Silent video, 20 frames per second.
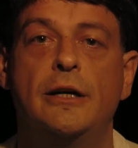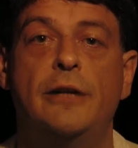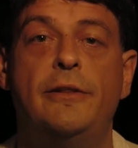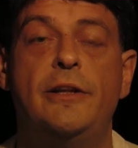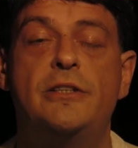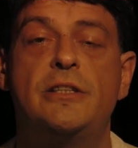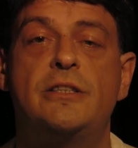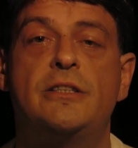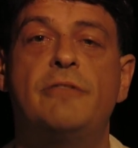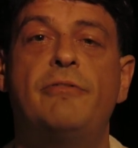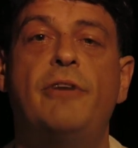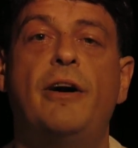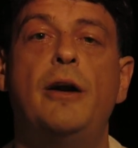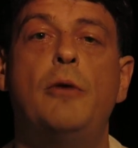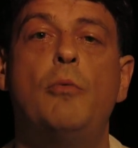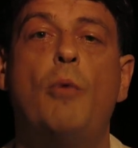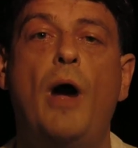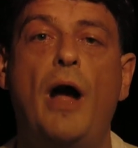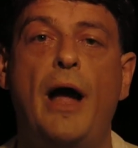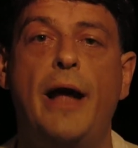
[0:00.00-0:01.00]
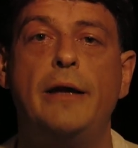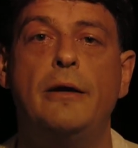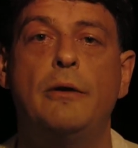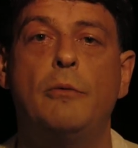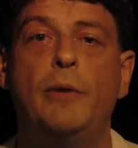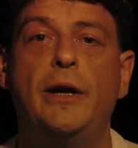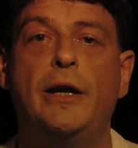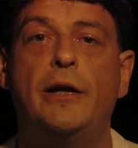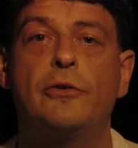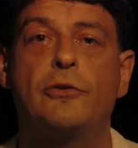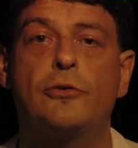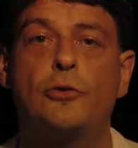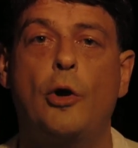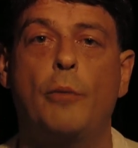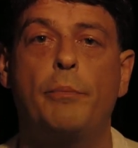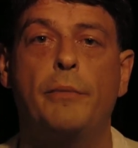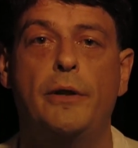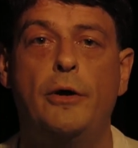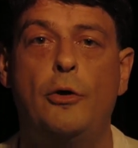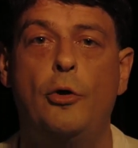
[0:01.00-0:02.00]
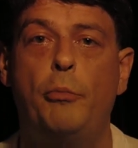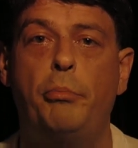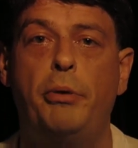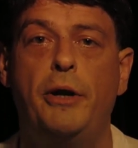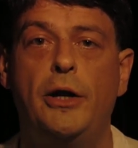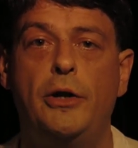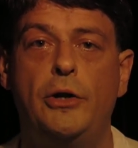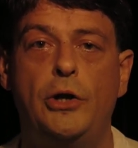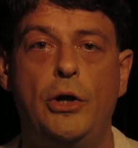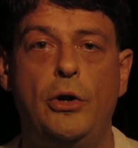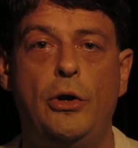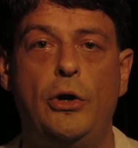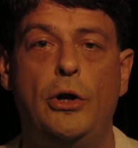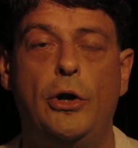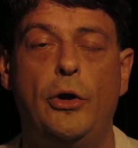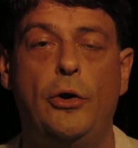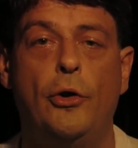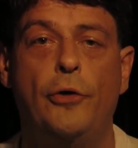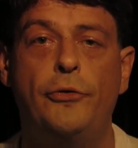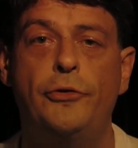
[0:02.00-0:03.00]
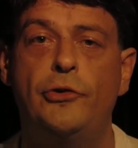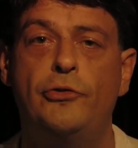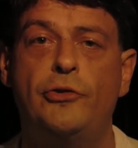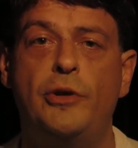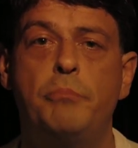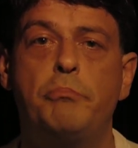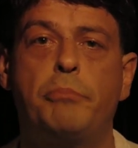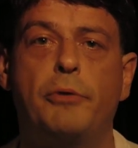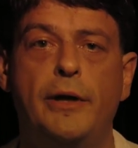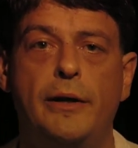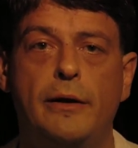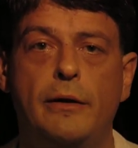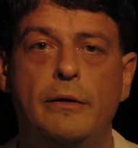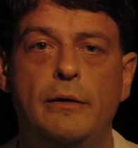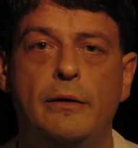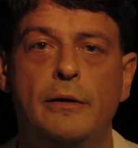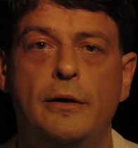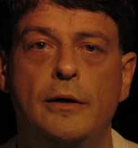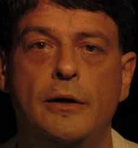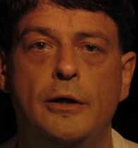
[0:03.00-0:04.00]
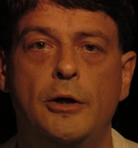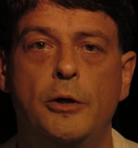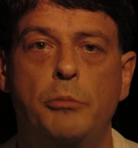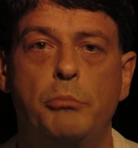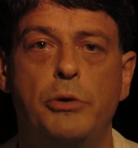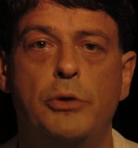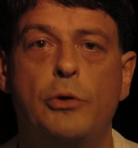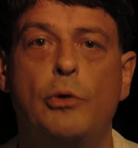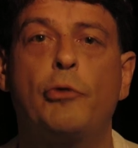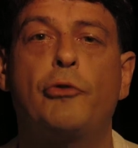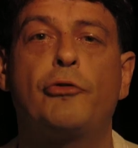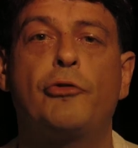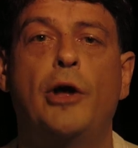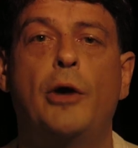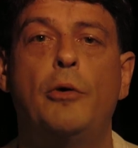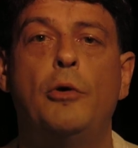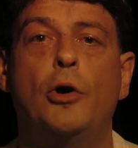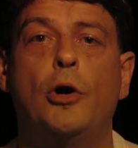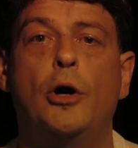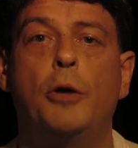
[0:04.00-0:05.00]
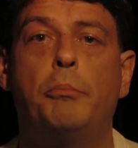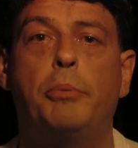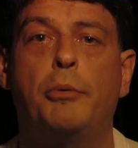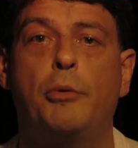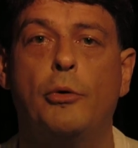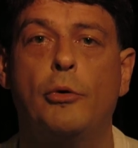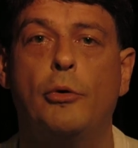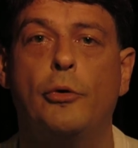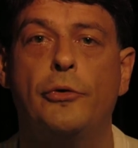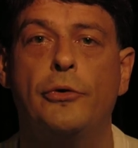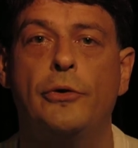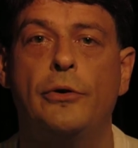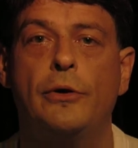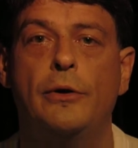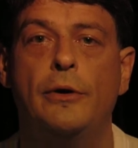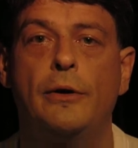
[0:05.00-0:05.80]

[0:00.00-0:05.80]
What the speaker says: and this is the very way we can stop the European Union, not just in Britain, but also abroad.